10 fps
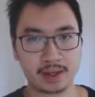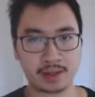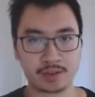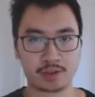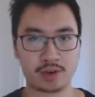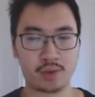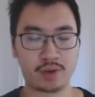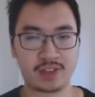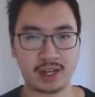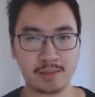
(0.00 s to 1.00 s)
So with
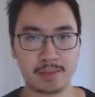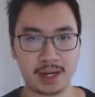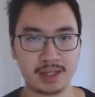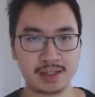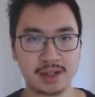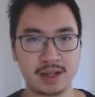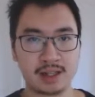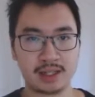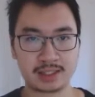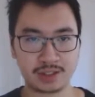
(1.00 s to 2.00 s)
that in mind,
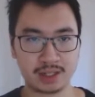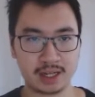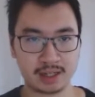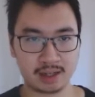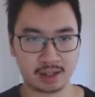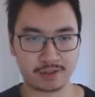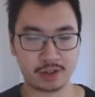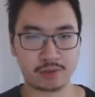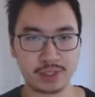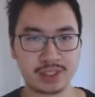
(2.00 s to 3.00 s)
let's look at the
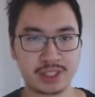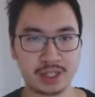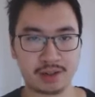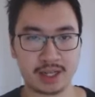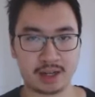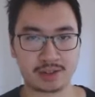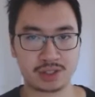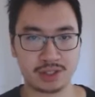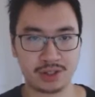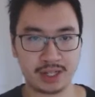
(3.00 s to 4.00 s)
different retail layouts that
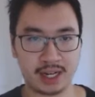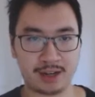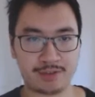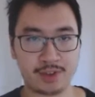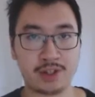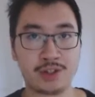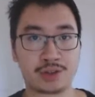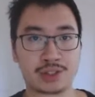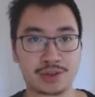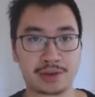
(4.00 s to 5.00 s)
you can have in your
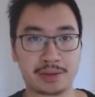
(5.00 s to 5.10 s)
store.